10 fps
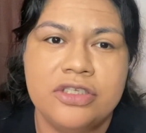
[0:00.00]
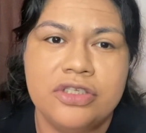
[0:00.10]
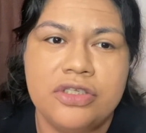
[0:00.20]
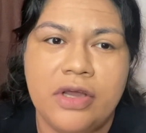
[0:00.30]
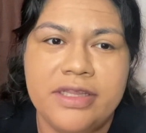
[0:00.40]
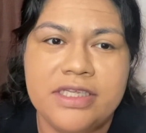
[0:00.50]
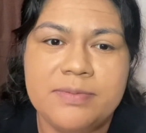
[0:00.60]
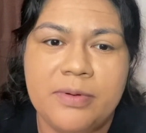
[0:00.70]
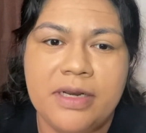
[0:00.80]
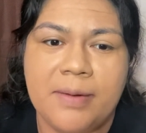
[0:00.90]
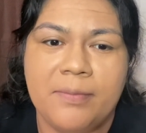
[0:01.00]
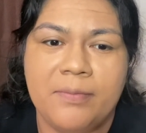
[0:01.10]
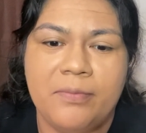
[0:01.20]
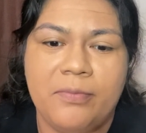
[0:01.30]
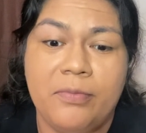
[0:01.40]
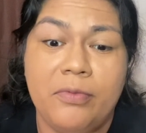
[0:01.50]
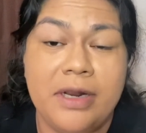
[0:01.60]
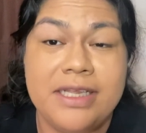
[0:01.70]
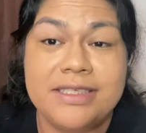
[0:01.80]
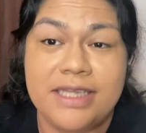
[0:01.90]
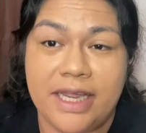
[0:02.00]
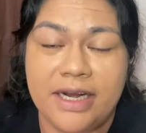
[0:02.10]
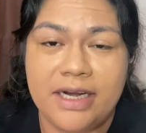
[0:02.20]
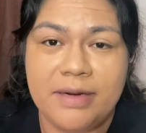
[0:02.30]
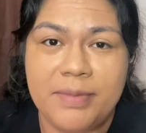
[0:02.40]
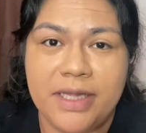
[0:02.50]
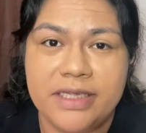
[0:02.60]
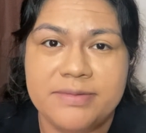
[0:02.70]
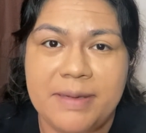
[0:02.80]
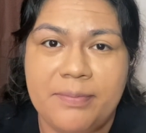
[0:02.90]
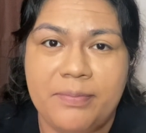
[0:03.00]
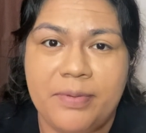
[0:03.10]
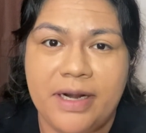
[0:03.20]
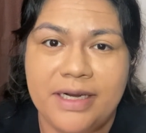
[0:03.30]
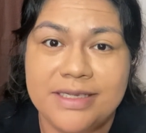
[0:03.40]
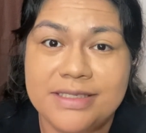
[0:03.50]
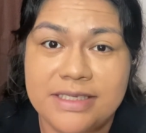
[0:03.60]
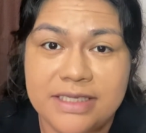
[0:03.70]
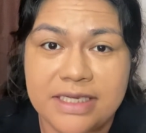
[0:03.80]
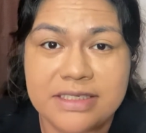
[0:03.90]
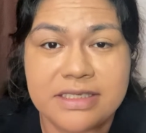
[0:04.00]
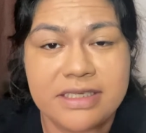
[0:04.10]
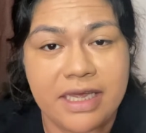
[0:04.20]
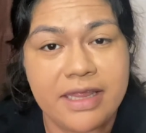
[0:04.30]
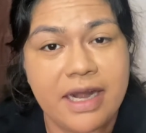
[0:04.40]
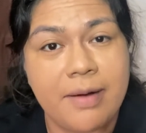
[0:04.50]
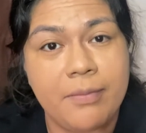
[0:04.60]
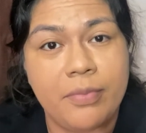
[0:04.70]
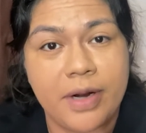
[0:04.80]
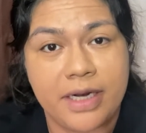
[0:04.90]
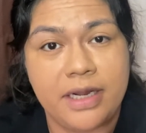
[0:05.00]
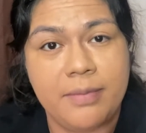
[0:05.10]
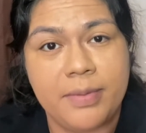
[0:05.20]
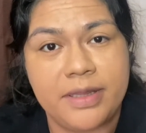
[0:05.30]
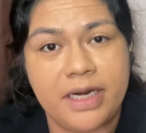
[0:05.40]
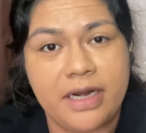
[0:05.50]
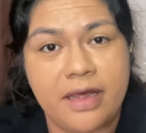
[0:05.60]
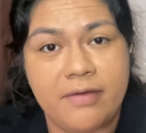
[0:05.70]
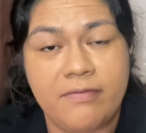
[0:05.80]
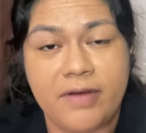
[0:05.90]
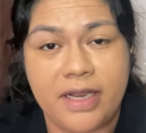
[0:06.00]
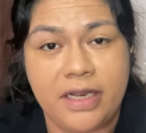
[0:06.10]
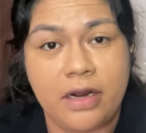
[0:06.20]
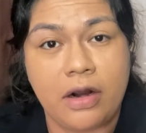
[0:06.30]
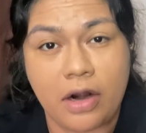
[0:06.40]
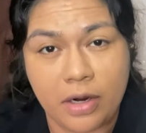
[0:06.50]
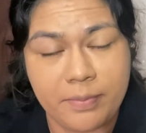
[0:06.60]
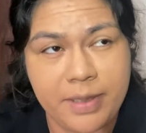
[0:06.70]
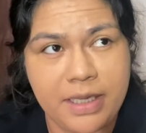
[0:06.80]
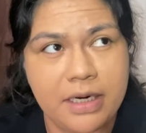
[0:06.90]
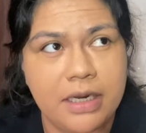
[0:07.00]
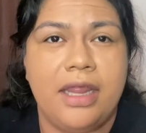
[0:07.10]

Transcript: So at this point I'm really scared because my pregnancy test is saying that I'm pregnant, but they're not finding a heartbeat.